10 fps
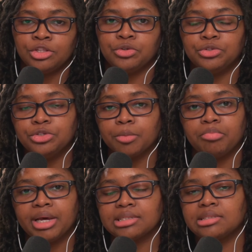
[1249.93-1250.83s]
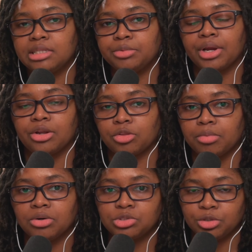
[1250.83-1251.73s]
You can do your best to keep your hand on the
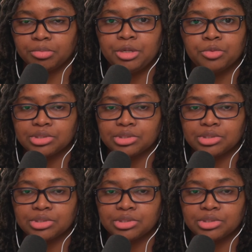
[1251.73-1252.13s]
pulse of your people,